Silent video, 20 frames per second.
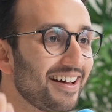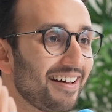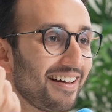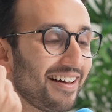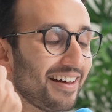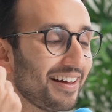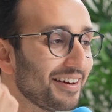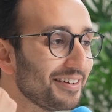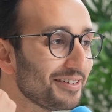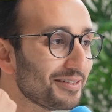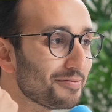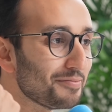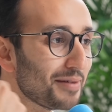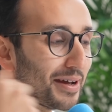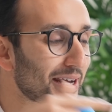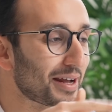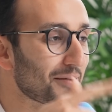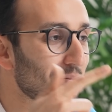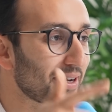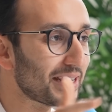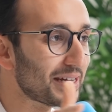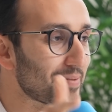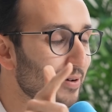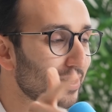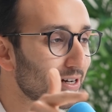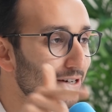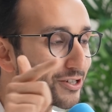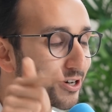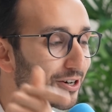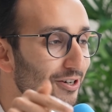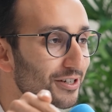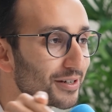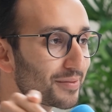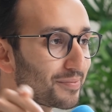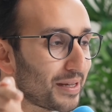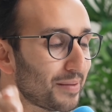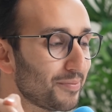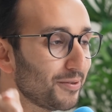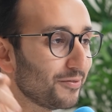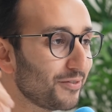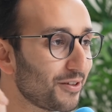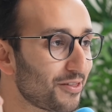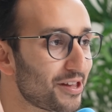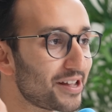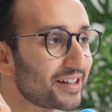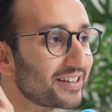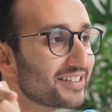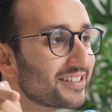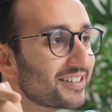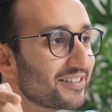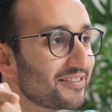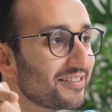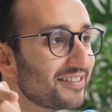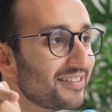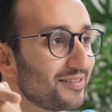and making money by charging people for things